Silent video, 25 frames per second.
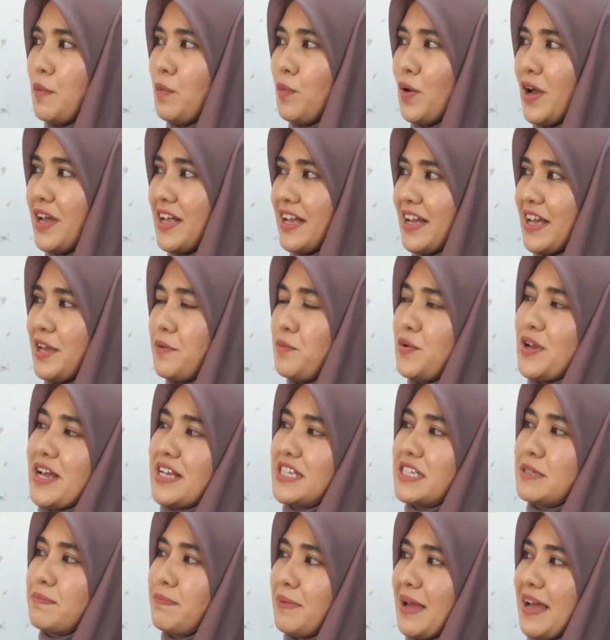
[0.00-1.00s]
What can we
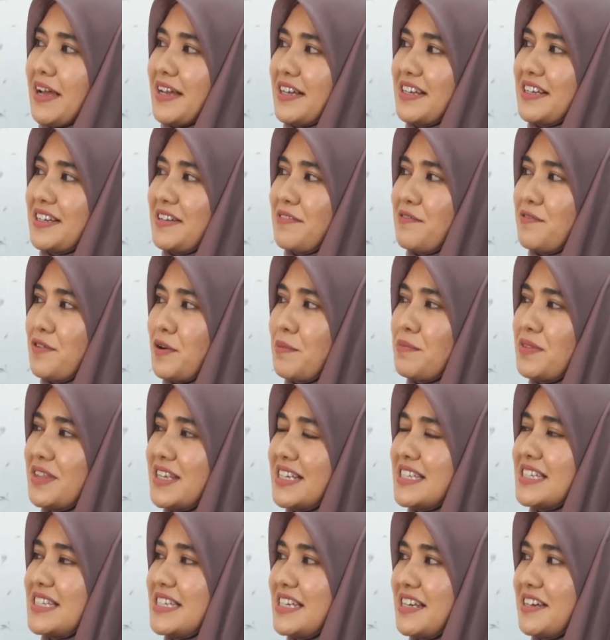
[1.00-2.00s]
expect from
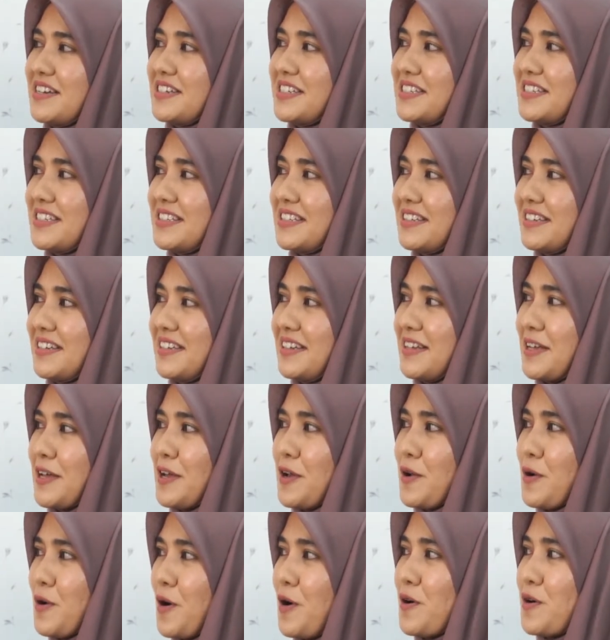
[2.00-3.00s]
this year's
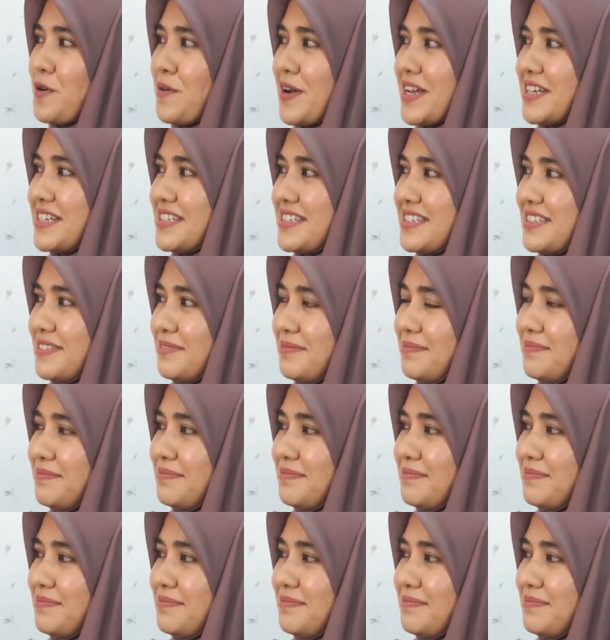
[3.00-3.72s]
Congress?